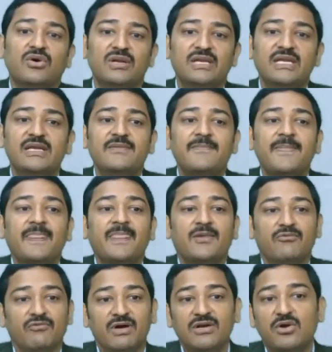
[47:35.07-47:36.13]
only
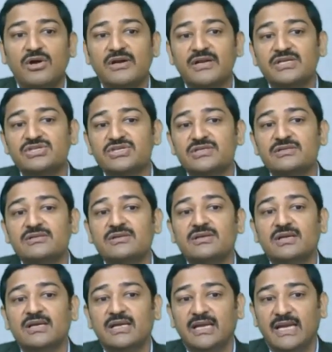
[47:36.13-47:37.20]
one organization
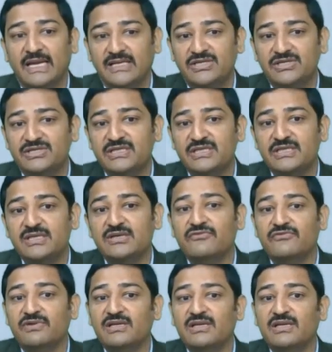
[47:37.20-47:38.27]
entity
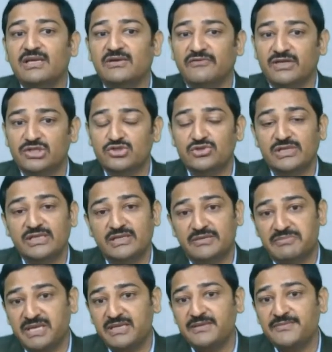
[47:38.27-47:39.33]
will eventually
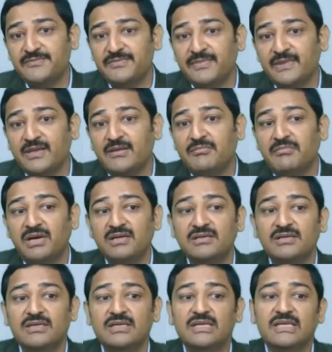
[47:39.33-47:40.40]
remain.
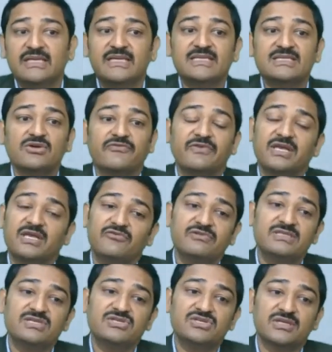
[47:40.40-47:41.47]
But in case of
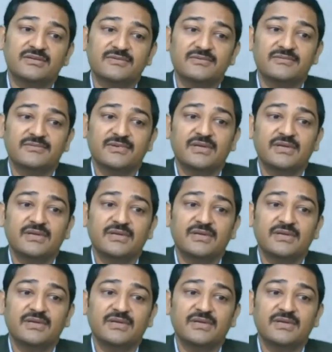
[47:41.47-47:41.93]
acquisition,